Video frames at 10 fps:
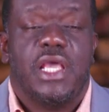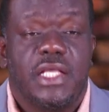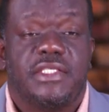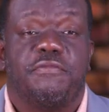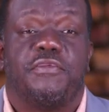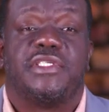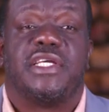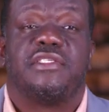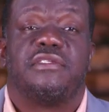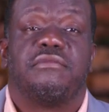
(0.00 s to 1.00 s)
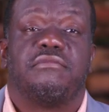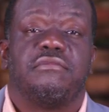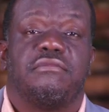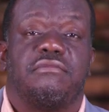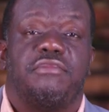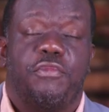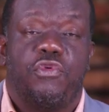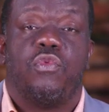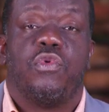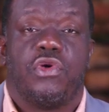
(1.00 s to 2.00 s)
It's important
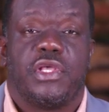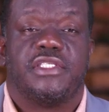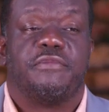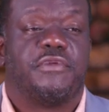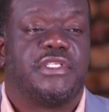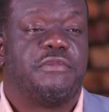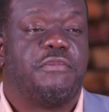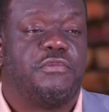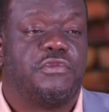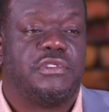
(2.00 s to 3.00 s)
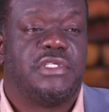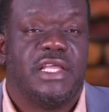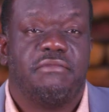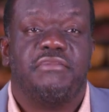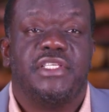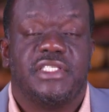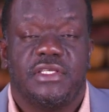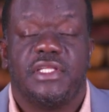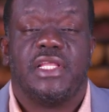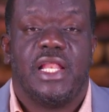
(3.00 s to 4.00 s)
people work. It's important people get
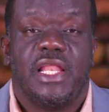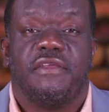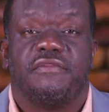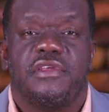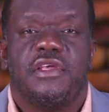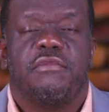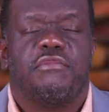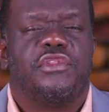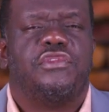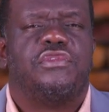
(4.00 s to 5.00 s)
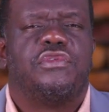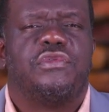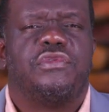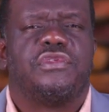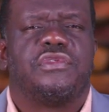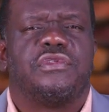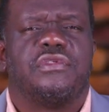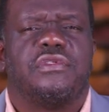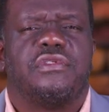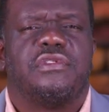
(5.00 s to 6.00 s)
busy in their life. But don't
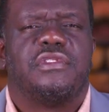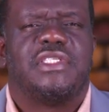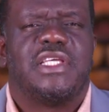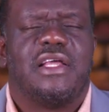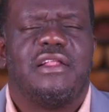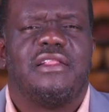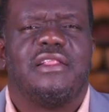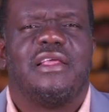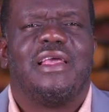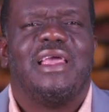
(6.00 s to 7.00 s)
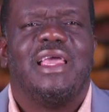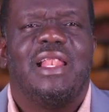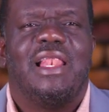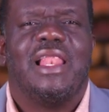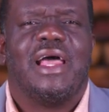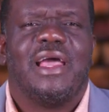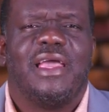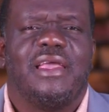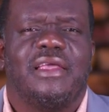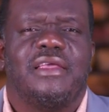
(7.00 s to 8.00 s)
tell a
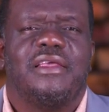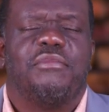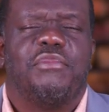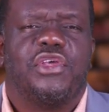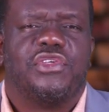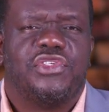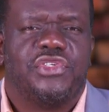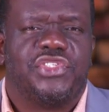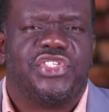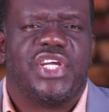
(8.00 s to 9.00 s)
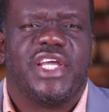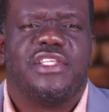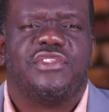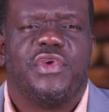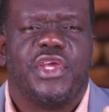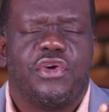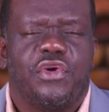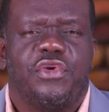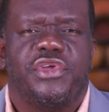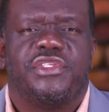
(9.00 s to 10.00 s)
lie because you're trying to
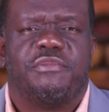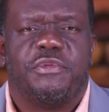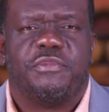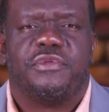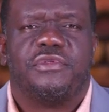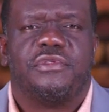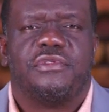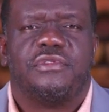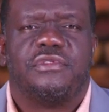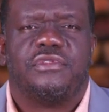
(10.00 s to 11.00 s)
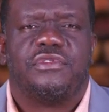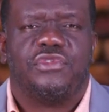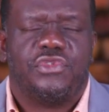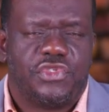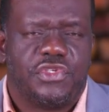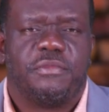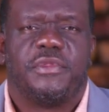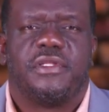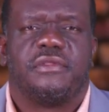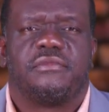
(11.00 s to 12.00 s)
encourage people to do something.